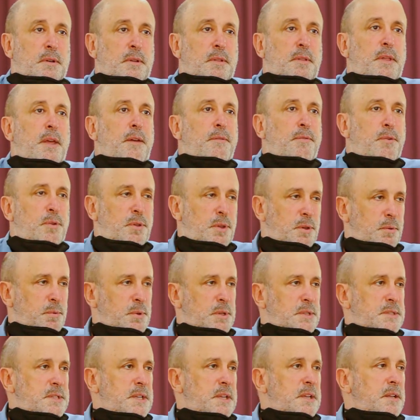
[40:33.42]
Therefore, you
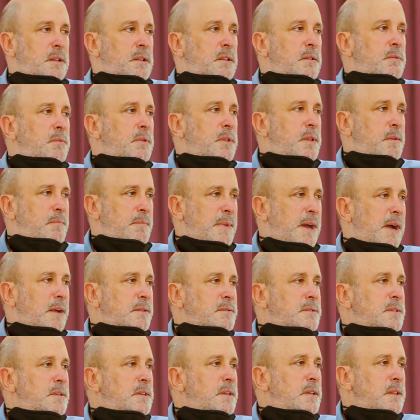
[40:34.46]
will deal with the
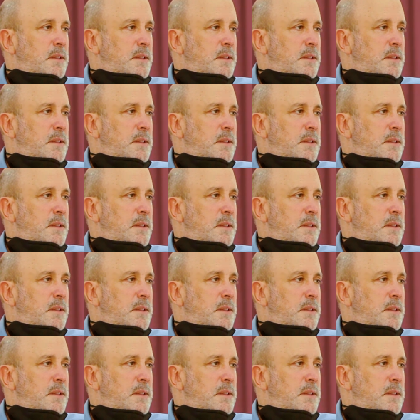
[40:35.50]
mountain